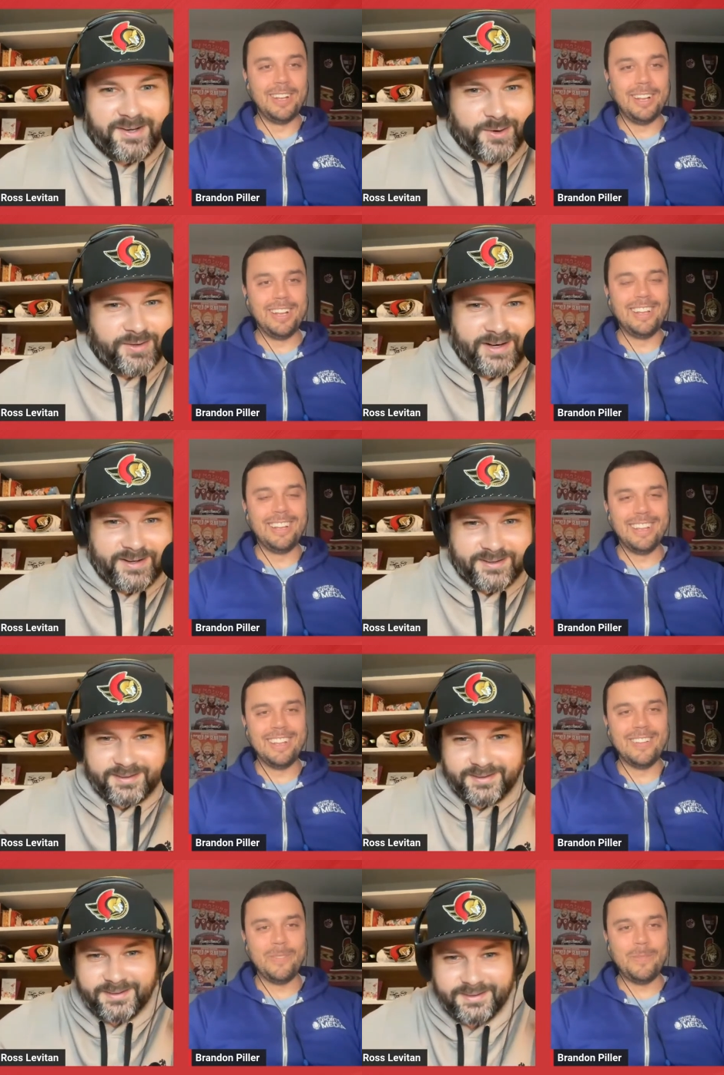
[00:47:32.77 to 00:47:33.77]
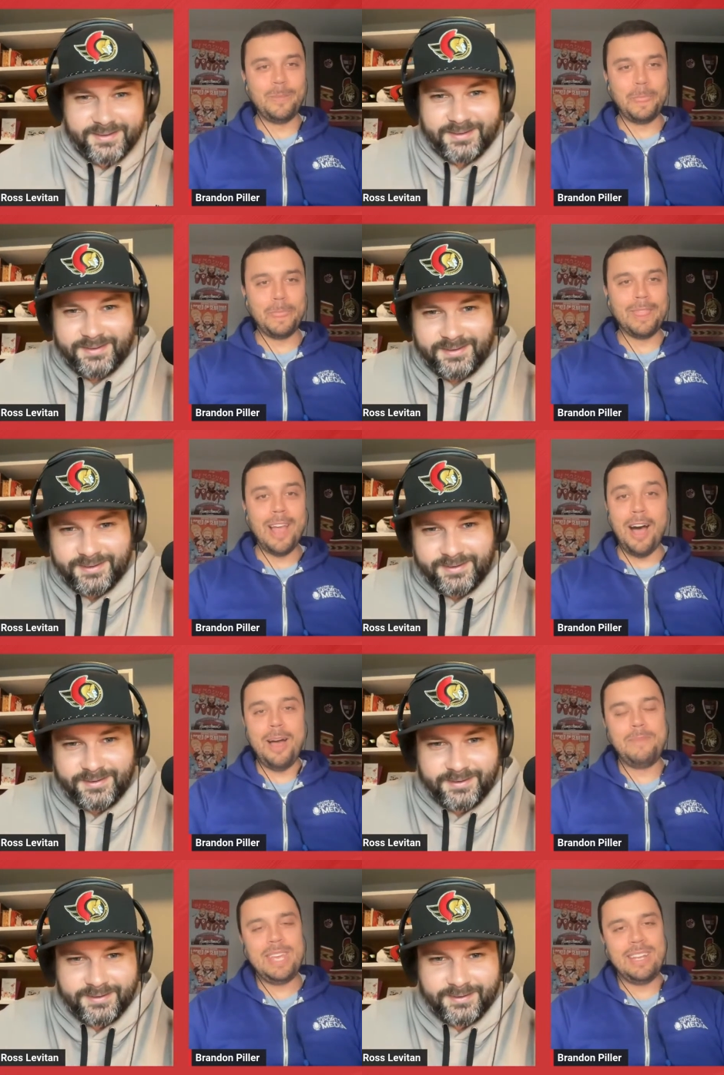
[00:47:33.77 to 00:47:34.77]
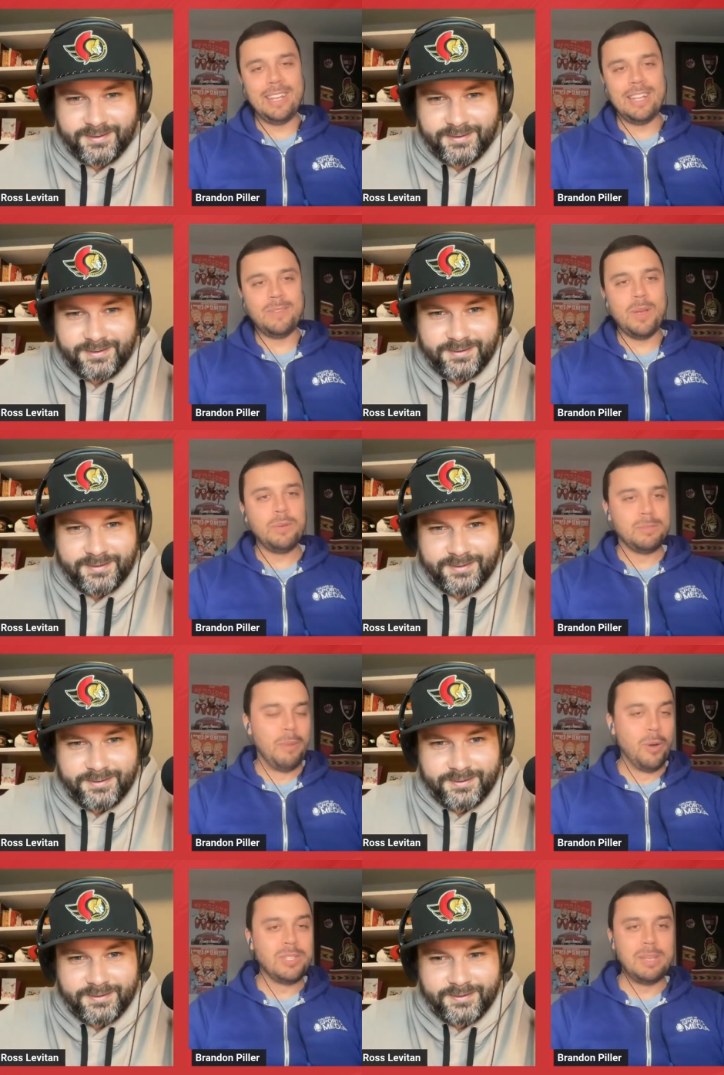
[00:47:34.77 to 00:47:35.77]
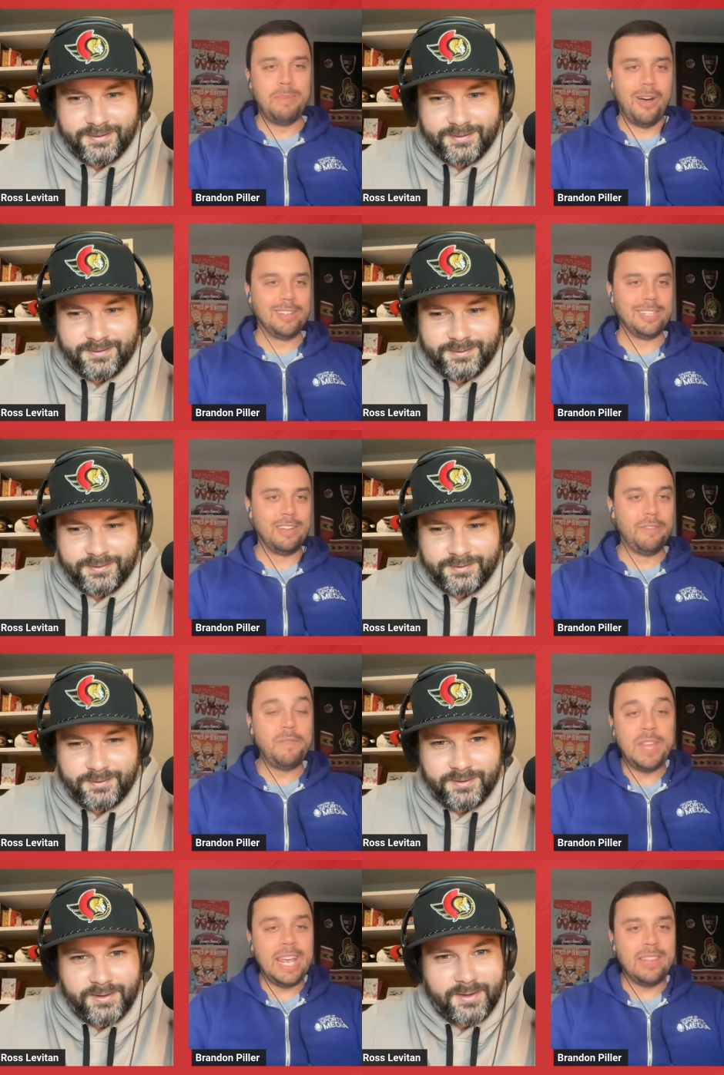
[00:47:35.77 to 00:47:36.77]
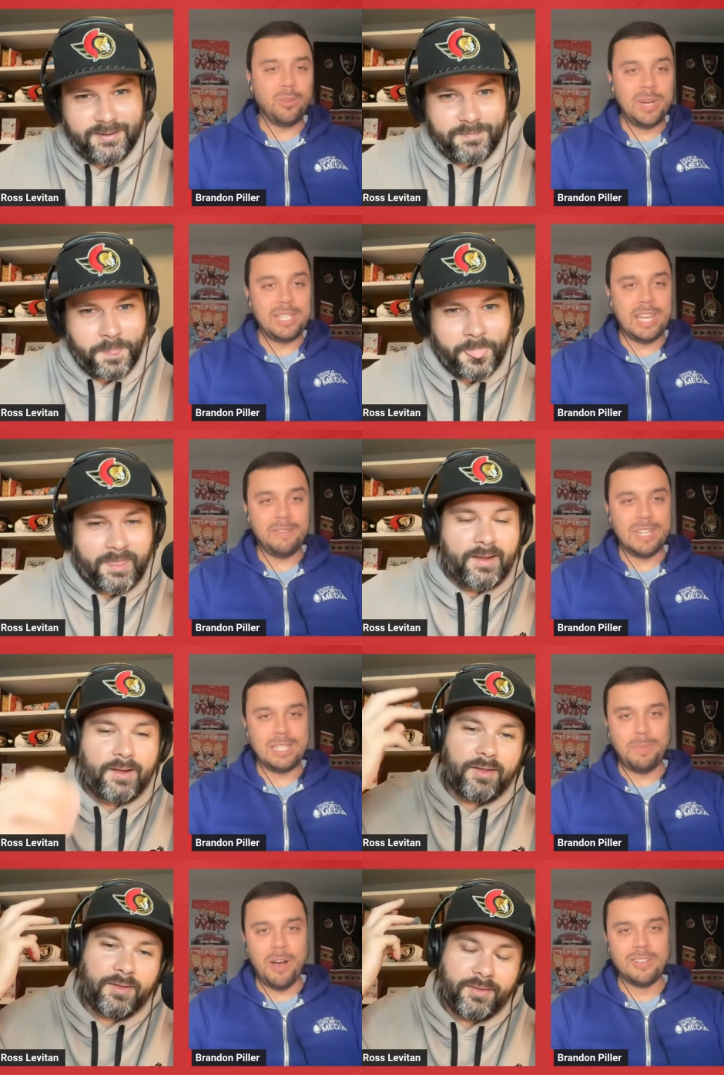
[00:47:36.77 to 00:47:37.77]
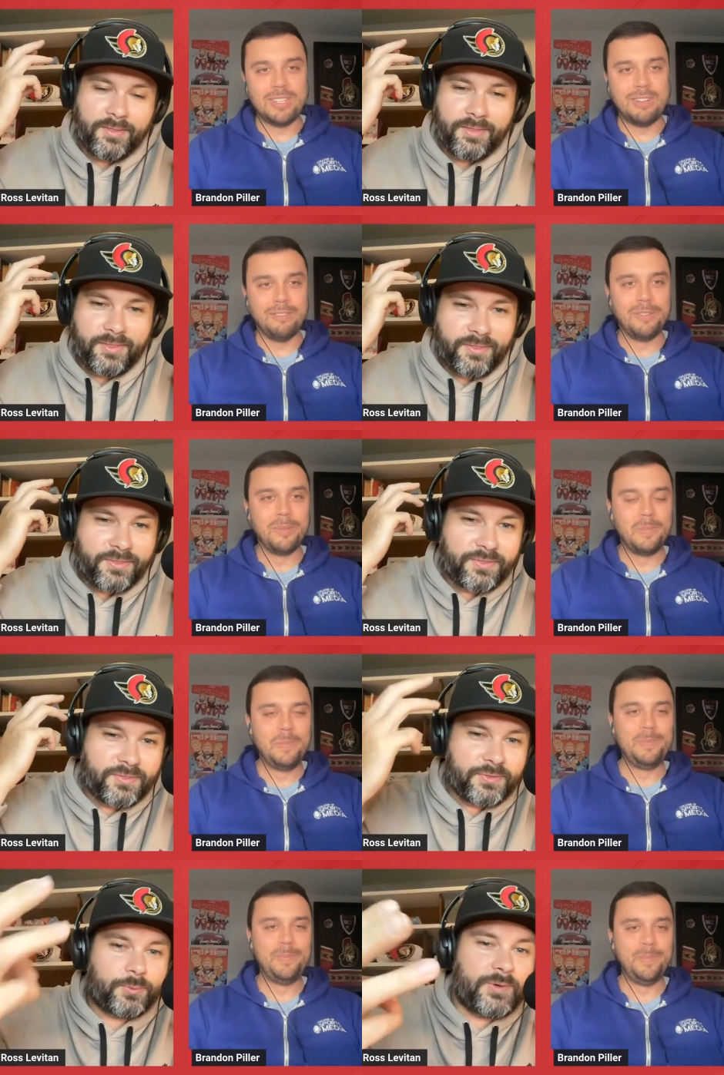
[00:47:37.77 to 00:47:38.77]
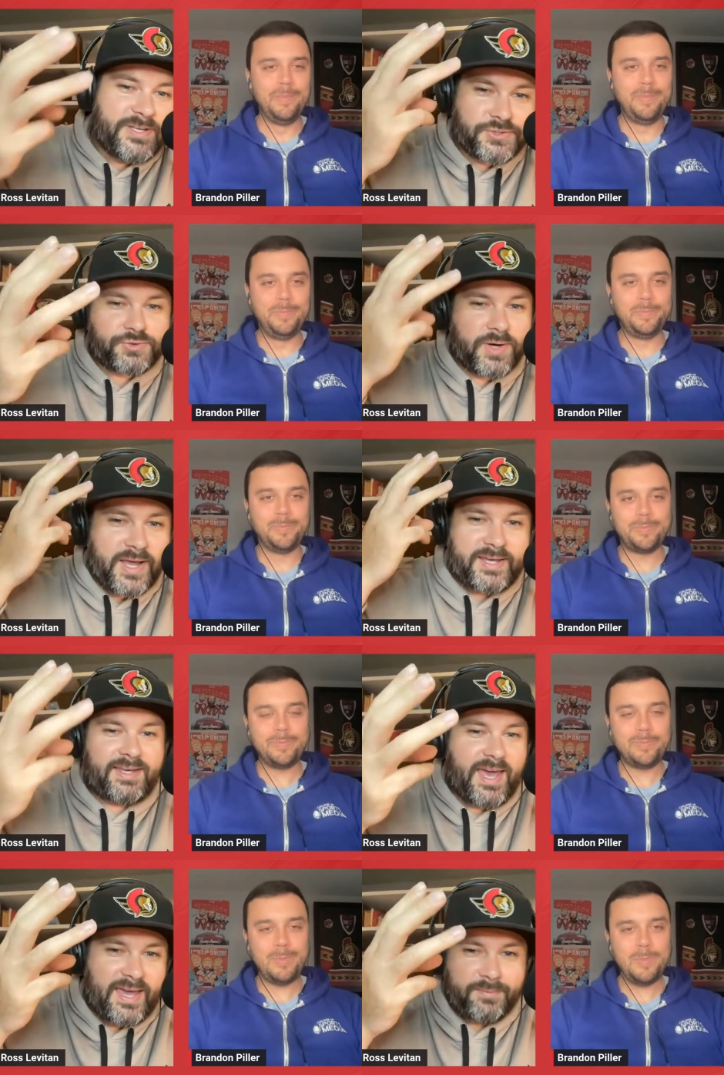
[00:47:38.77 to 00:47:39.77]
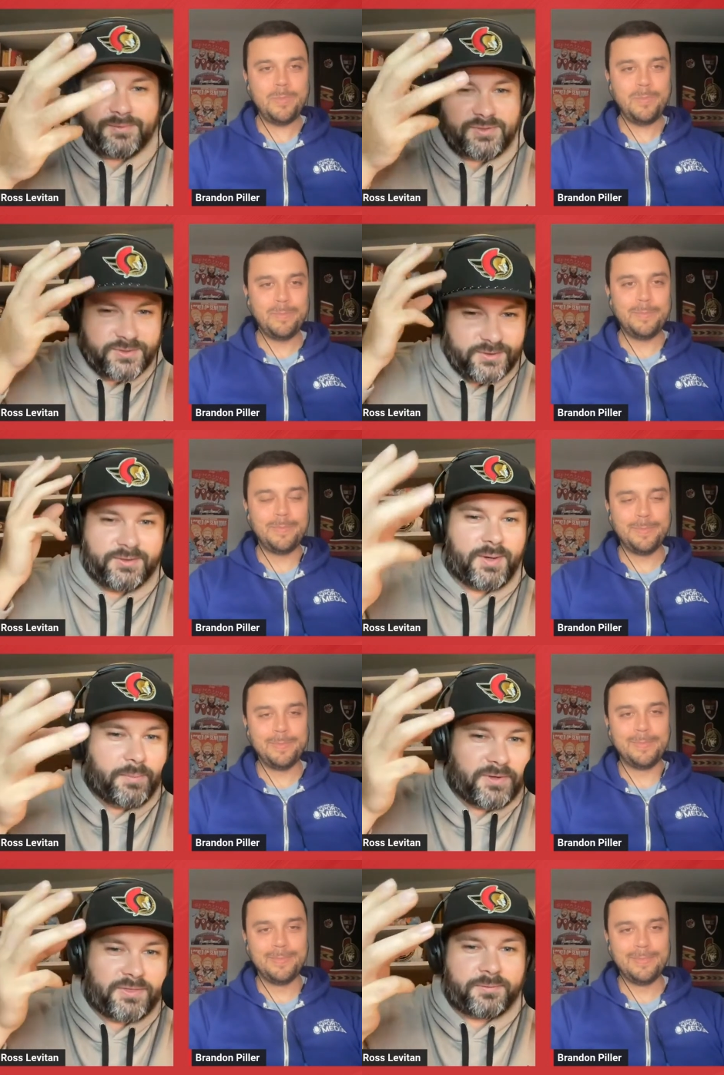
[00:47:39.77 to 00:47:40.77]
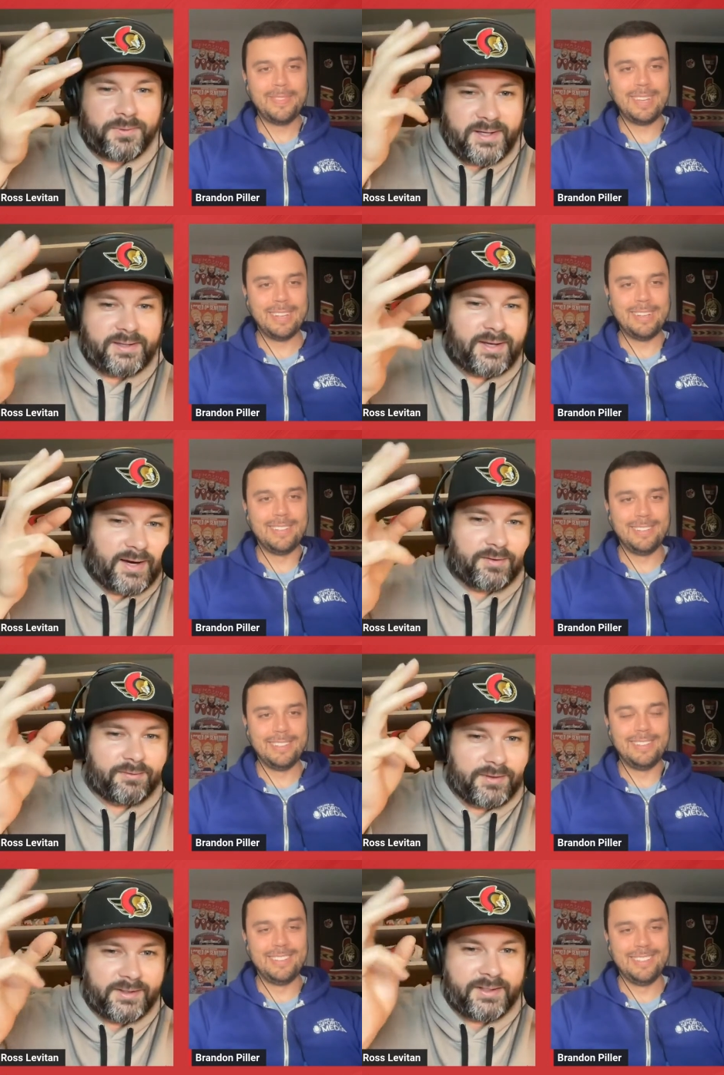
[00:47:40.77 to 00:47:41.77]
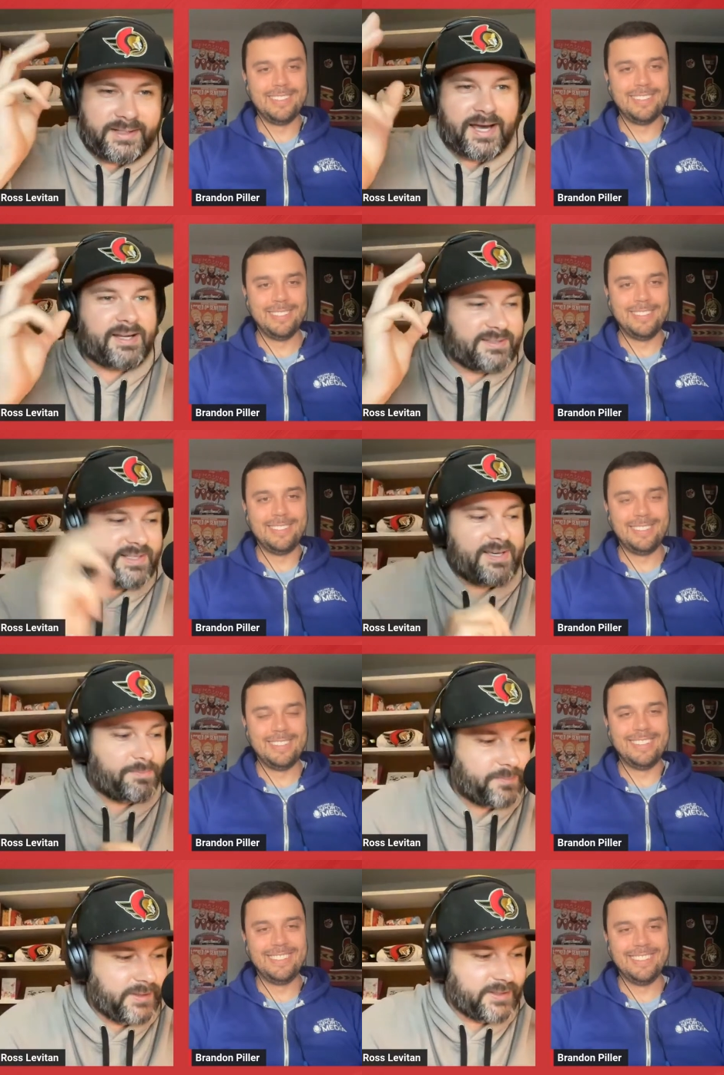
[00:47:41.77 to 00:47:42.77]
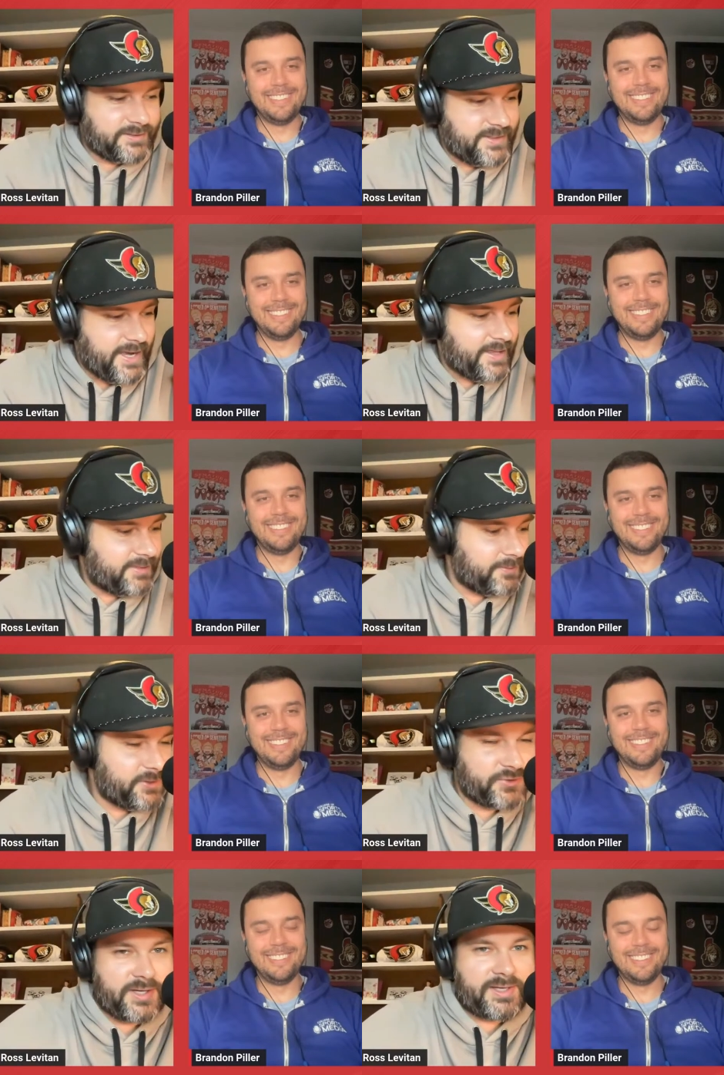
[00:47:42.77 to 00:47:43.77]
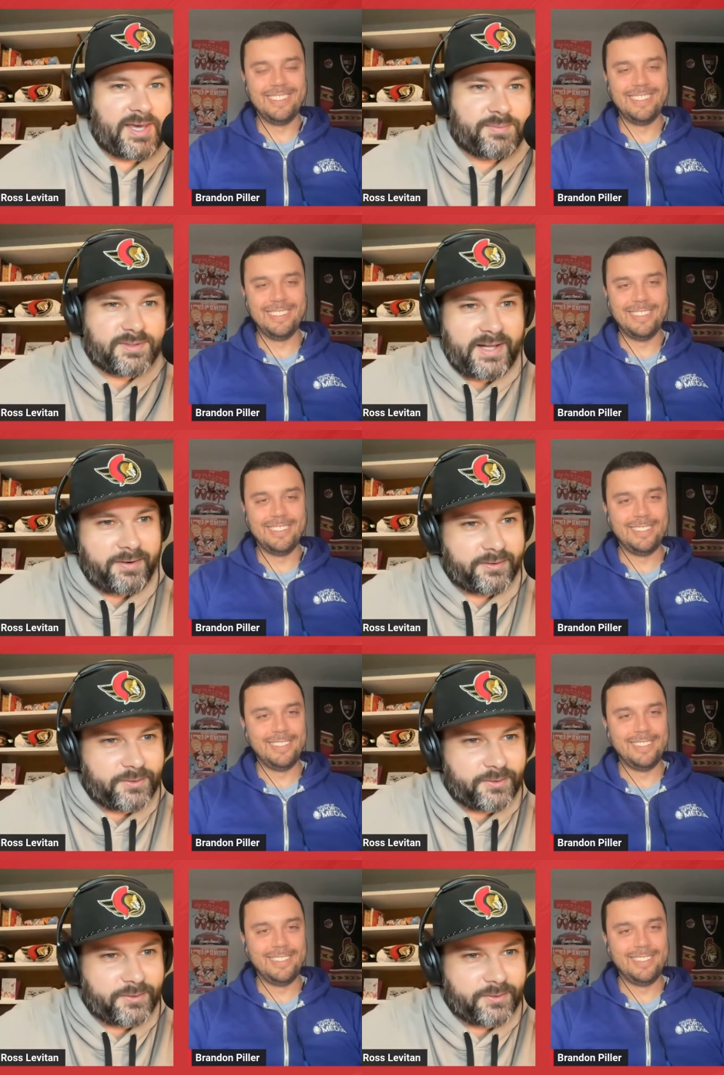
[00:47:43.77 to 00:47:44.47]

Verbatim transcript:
Speaker 1: to go there. No, I mean, it was mostly positive. If they get three saves, that's positive
Speaker 2: three straight games. Your number three there really cut deep because yeah, three straight games allowing a